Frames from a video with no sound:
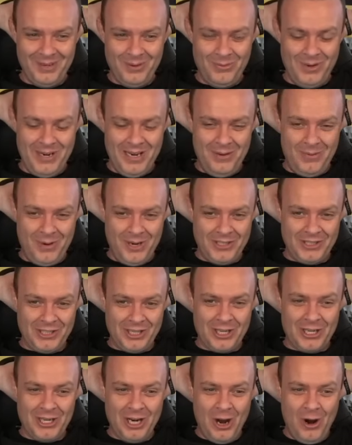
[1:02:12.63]
We want to
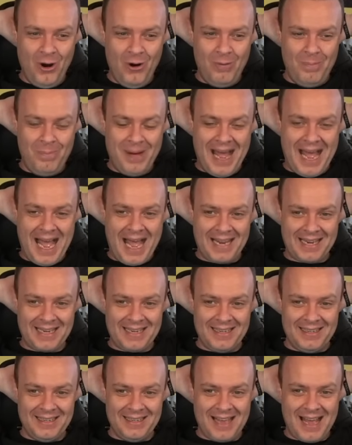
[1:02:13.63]
go
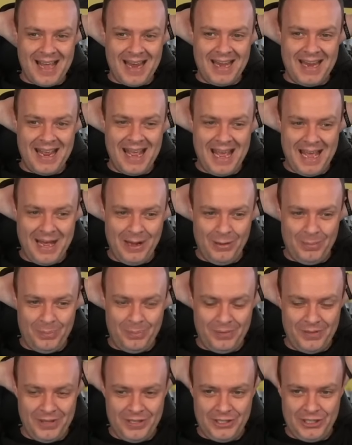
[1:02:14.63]
back and
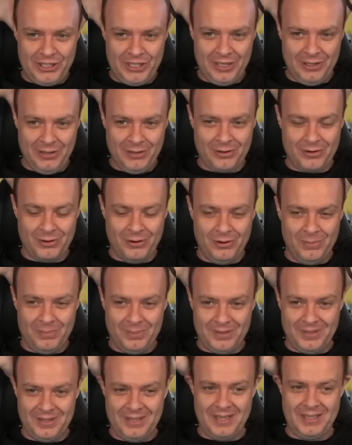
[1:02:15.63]
help the chill
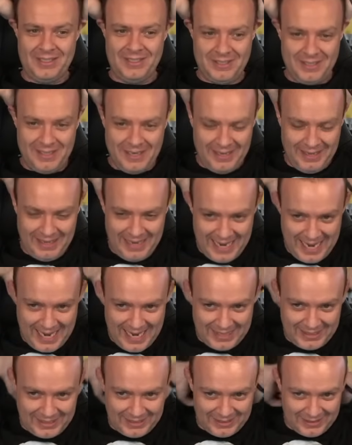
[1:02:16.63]
group that still
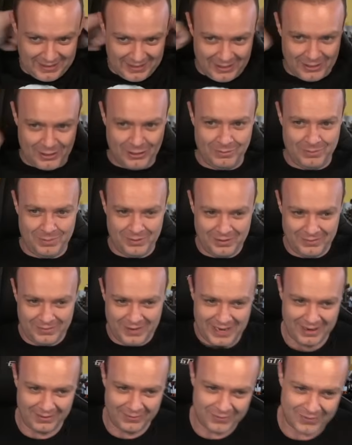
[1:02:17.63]
has a couple of
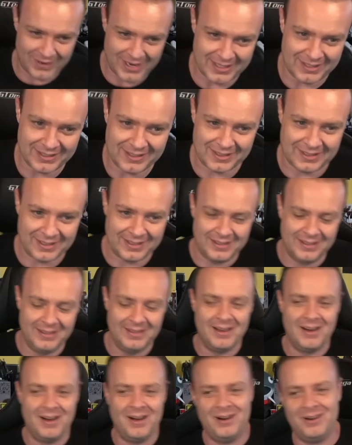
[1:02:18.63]
our friends in it.
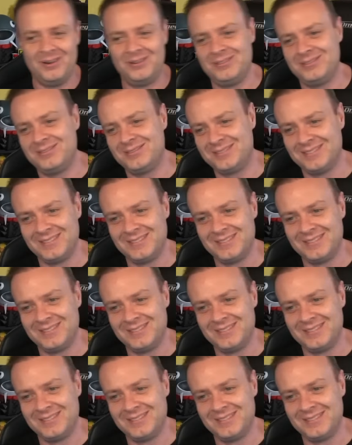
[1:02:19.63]
No.